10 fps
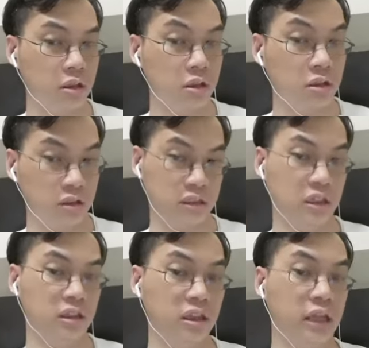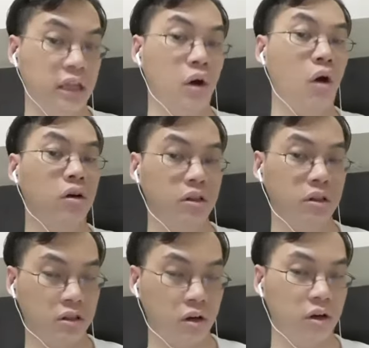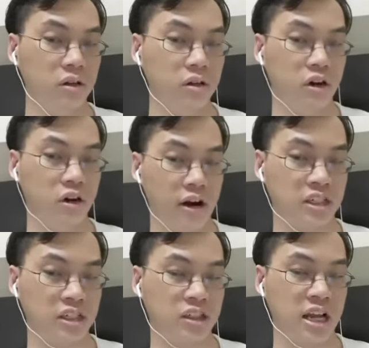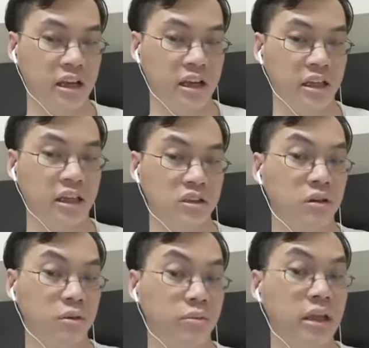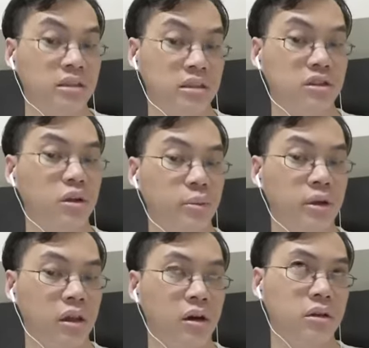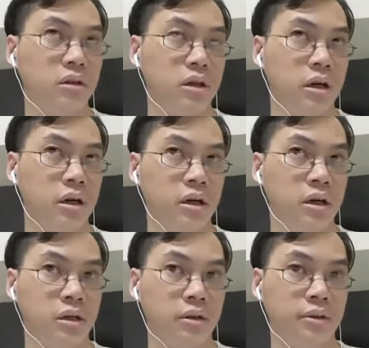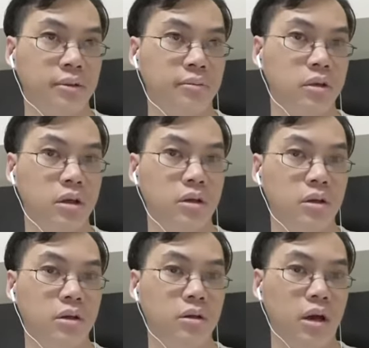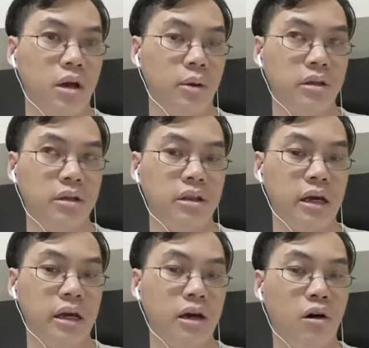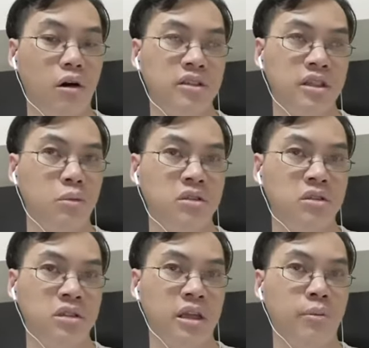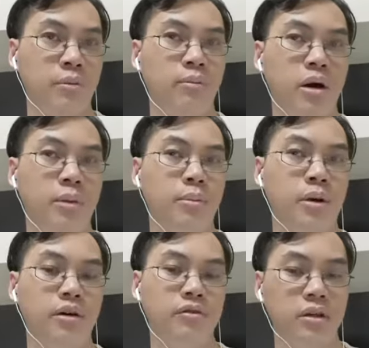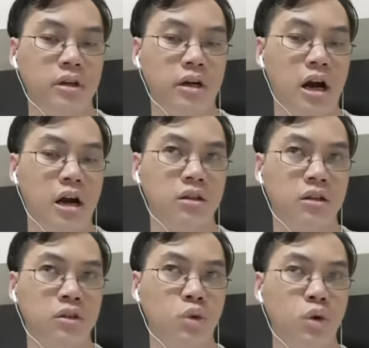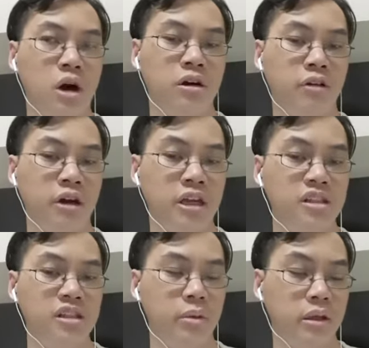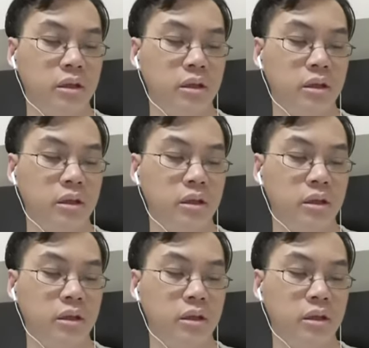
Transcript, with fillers: 16d10 on the on a crash target, it's gonna that's gonna be a lot um, I mean, they are obviously monsters. They are above the the two hundred range, but